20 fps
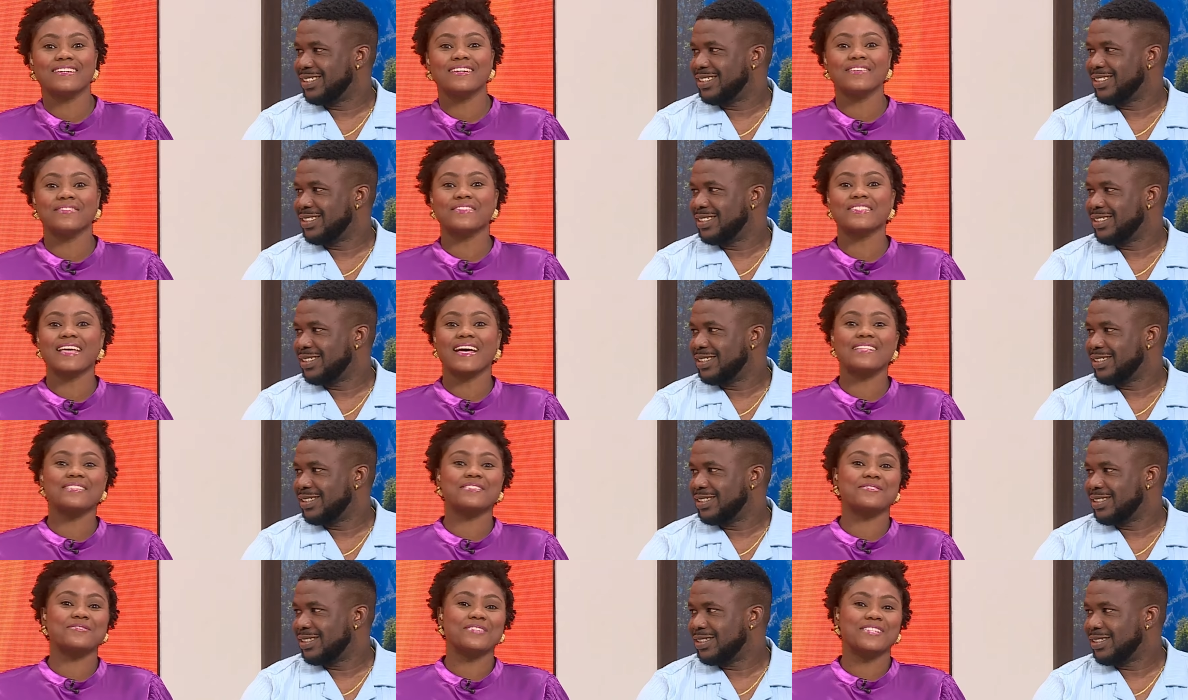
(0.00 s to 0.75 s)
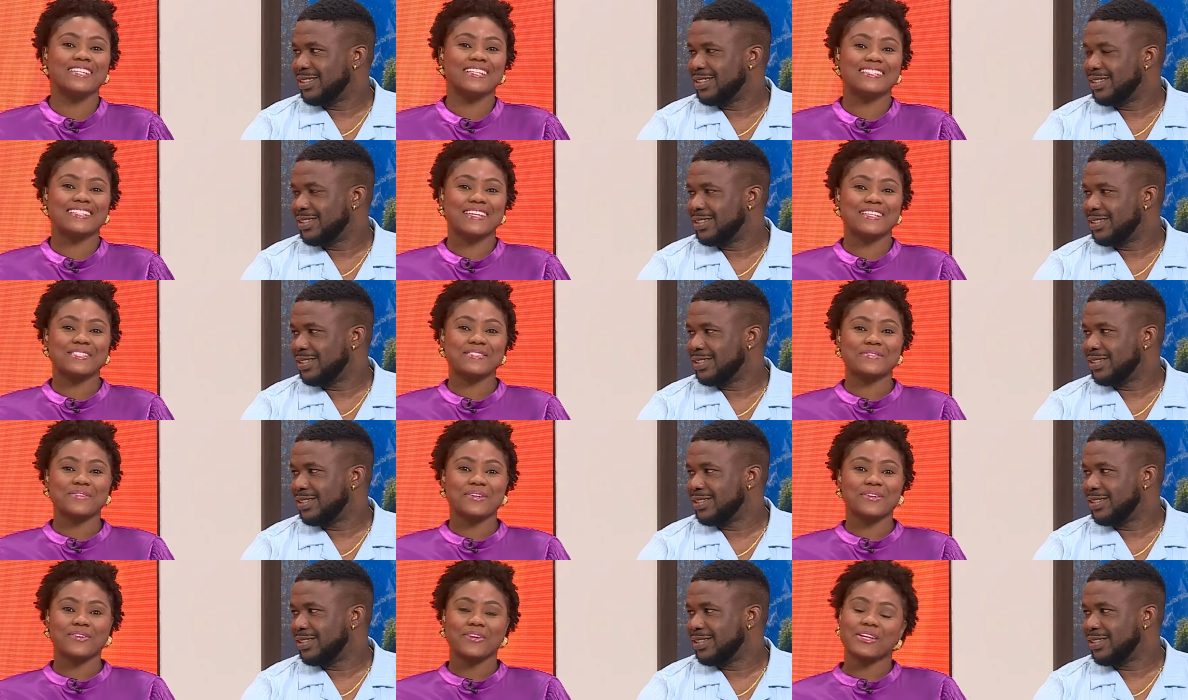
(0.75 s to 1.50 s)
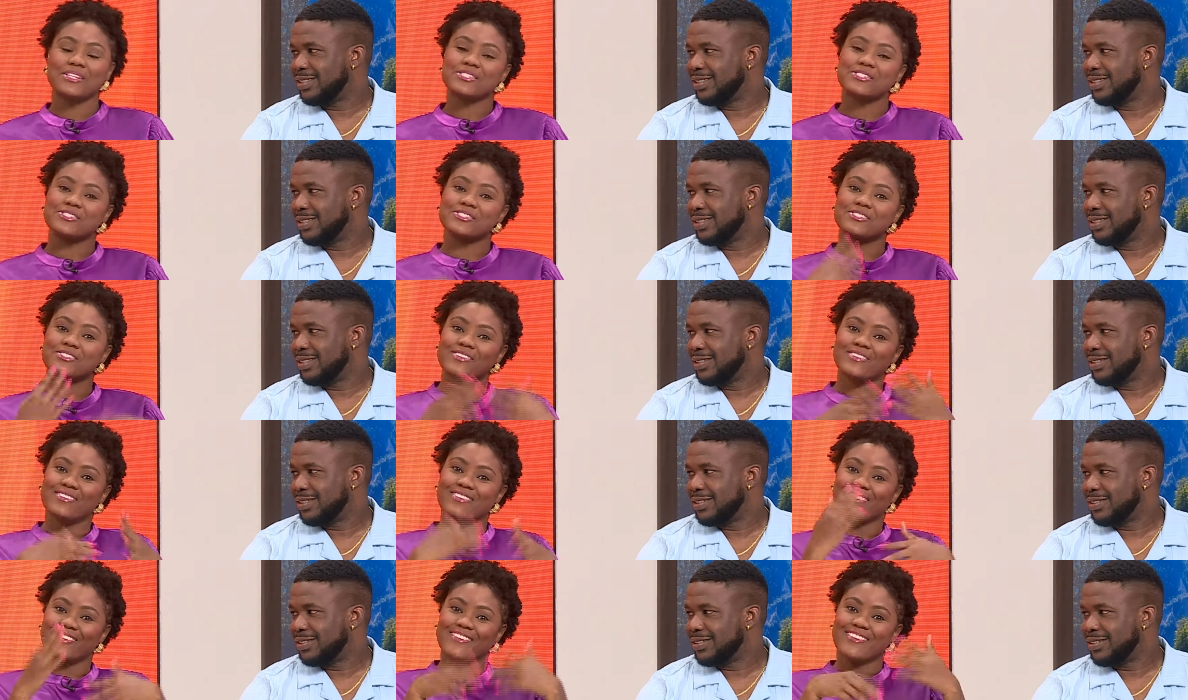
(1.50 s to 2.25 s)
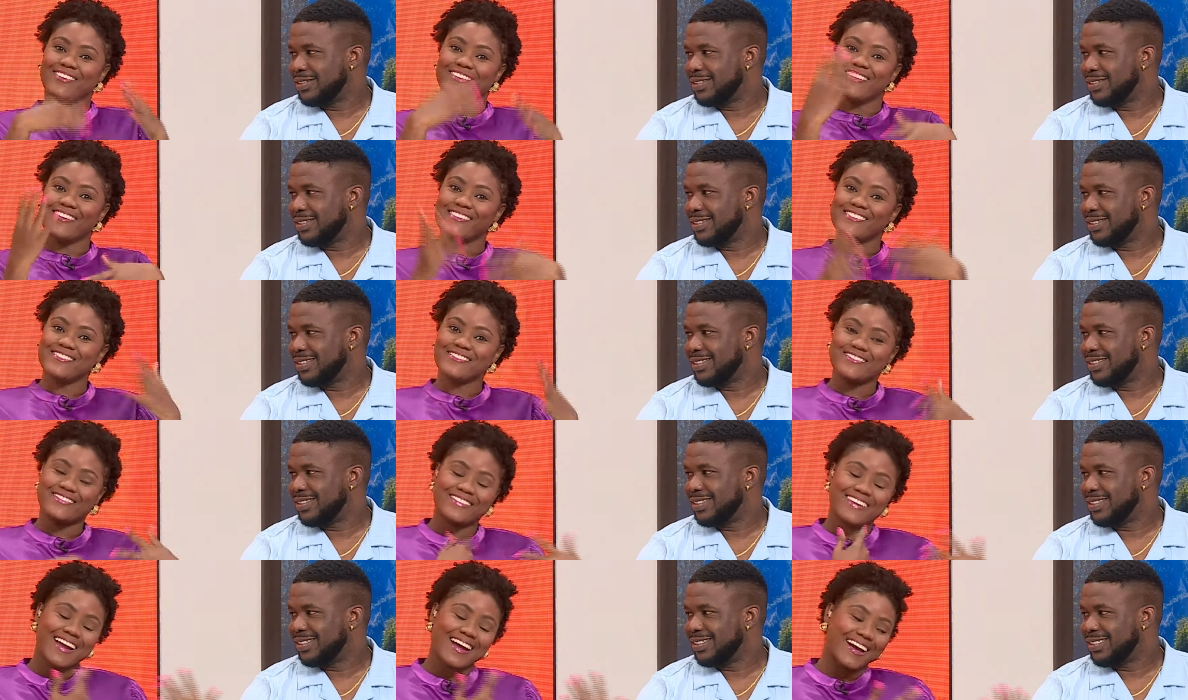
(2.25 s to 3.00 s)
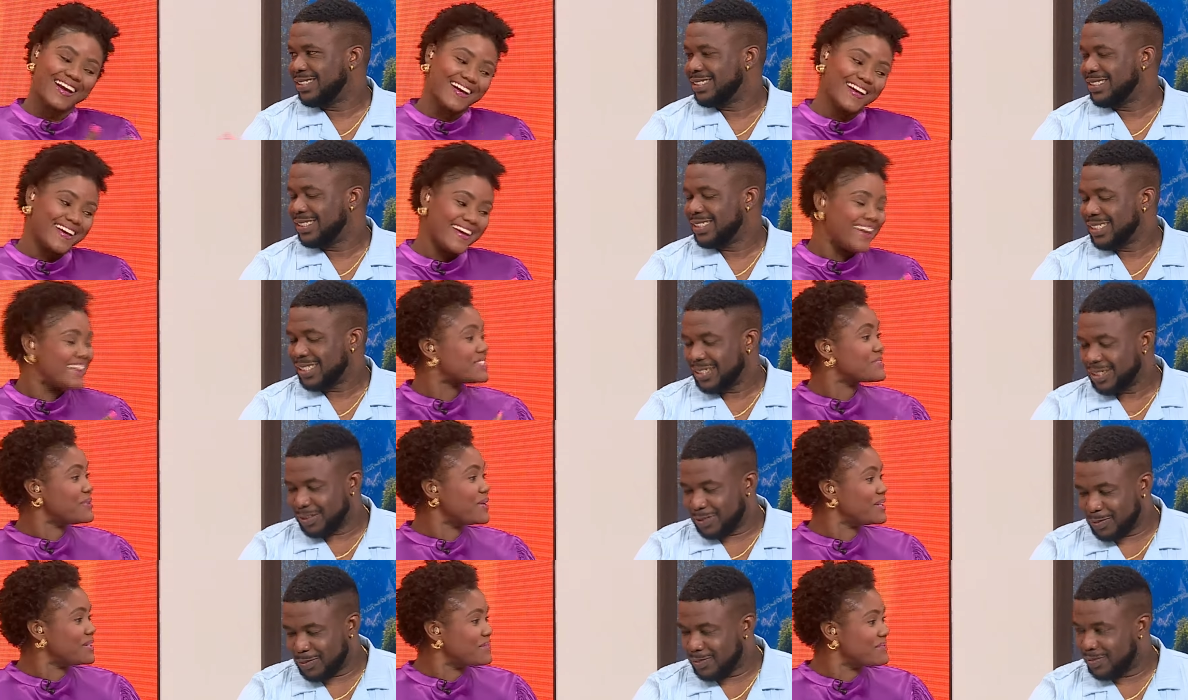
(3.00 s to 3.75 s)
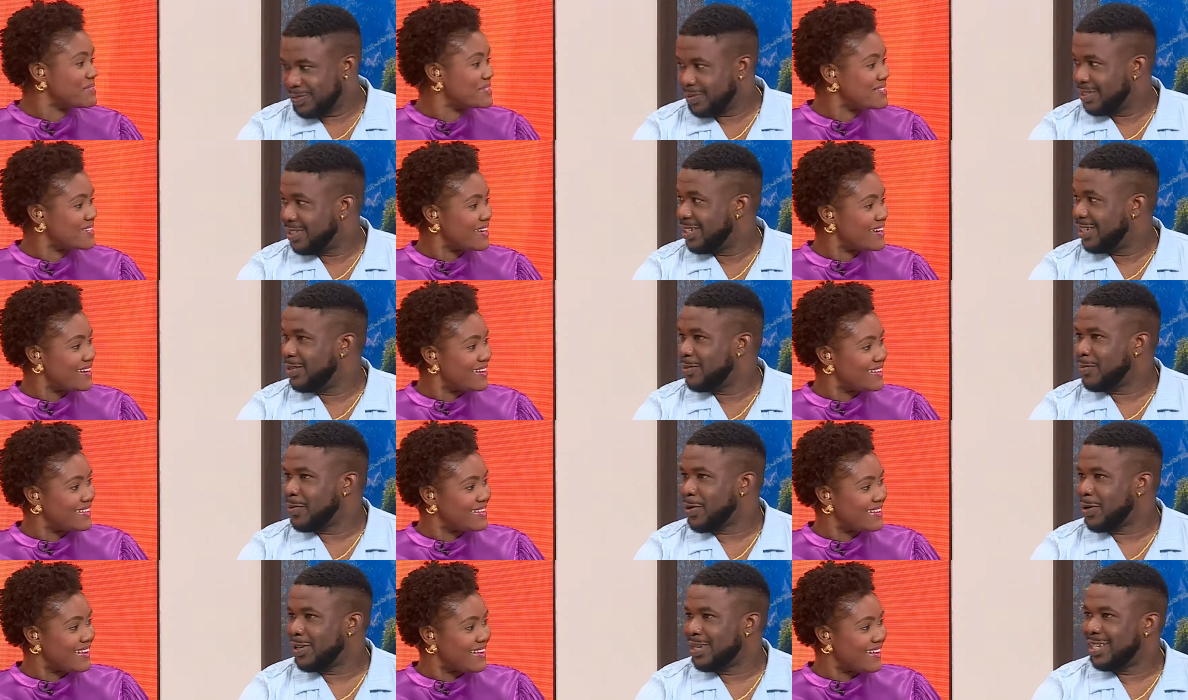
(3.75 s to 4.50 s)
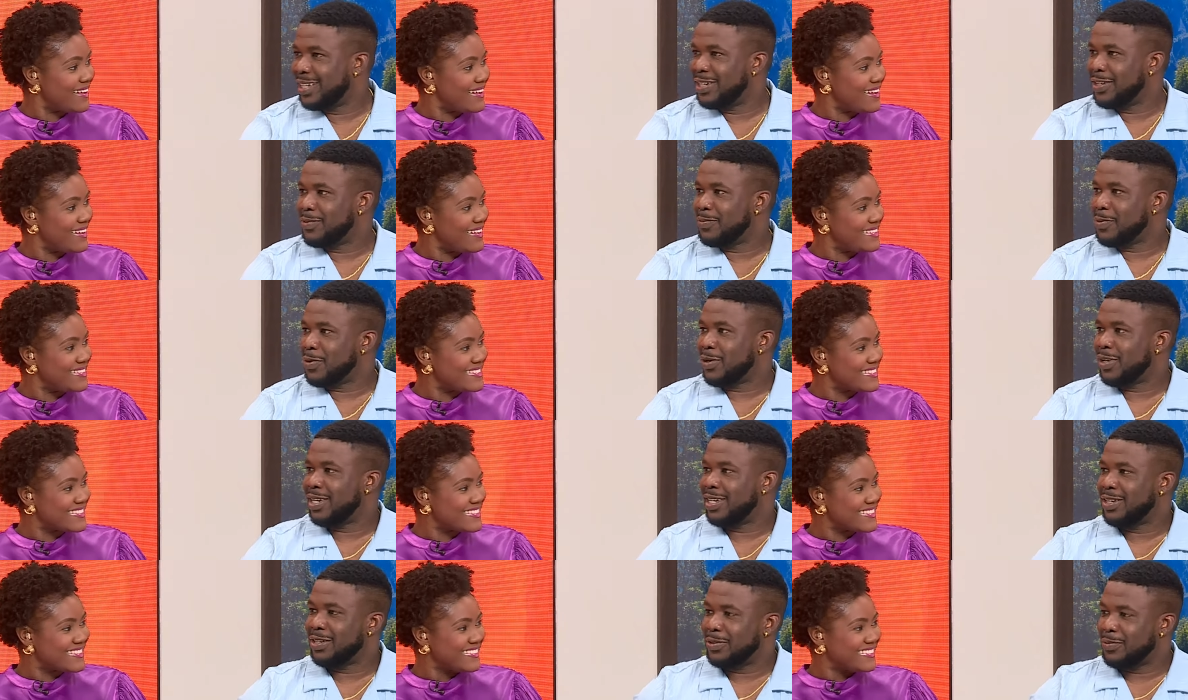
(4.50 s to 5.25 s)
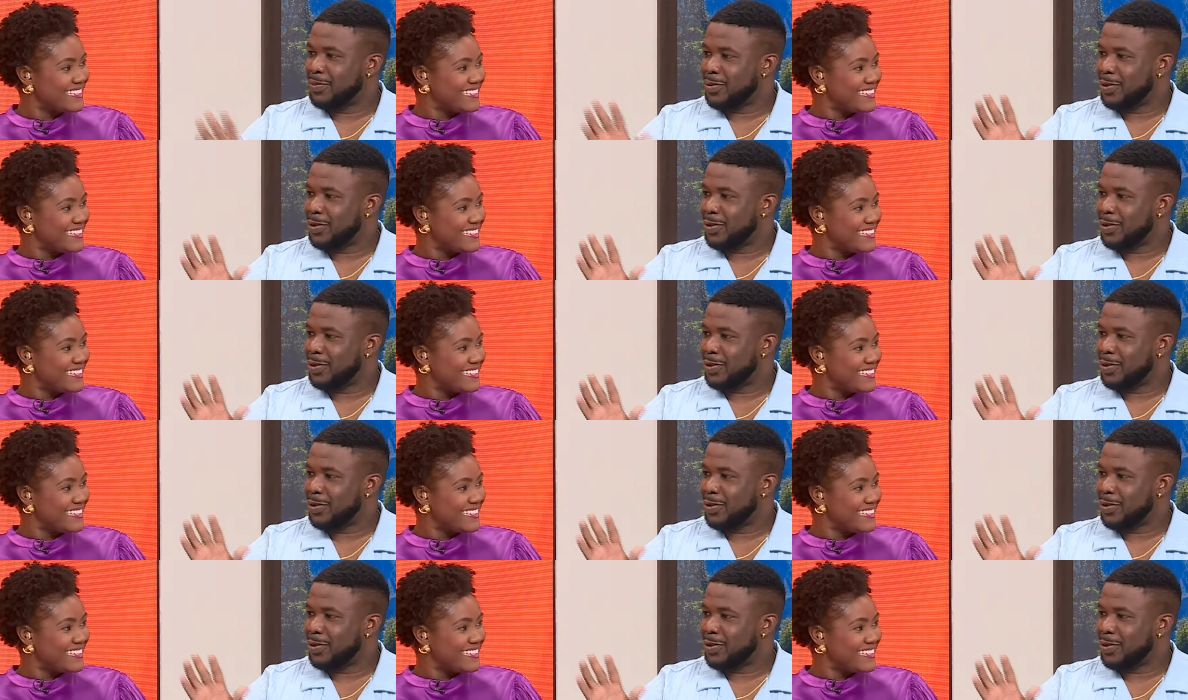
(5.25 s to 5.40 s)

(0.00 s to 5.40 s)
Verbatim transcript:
Speaker 1: of Santorini Day Soiree, Sean Wright. Welcome hey. to Headline. Good morning, good